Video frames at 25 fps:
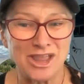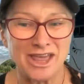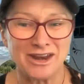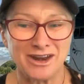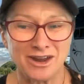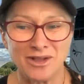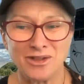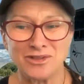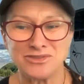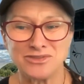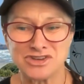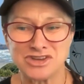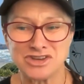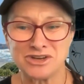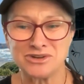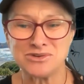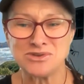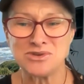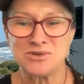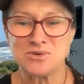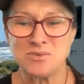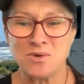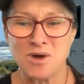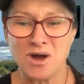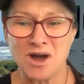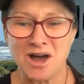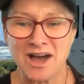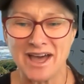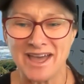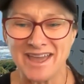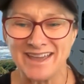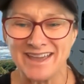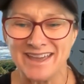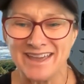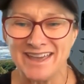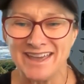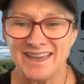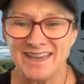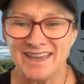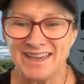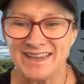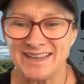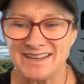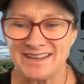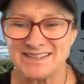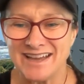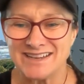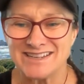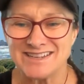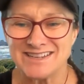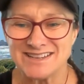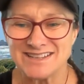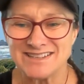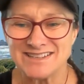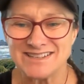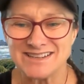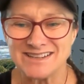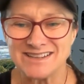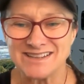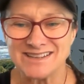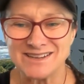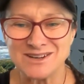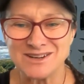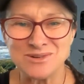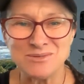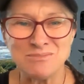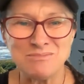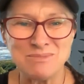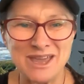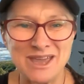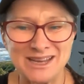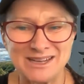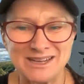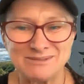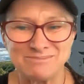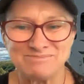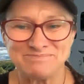And I'll tell you why in just a little bit.